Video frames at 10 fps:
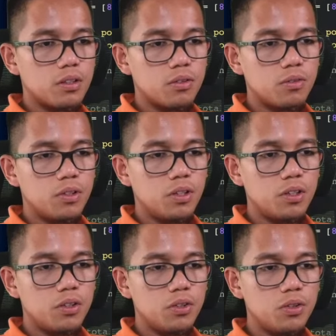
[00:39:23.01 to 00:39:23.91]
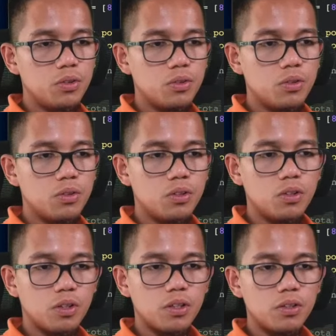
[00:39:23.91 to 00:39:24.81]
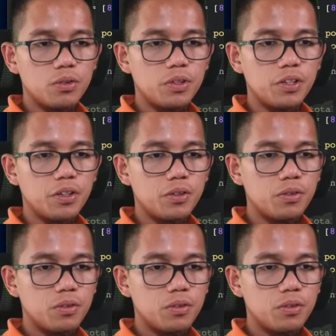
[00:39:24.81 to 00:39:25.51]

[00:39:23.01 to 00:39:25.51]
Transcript: What did I do? Okay, oh, there you go.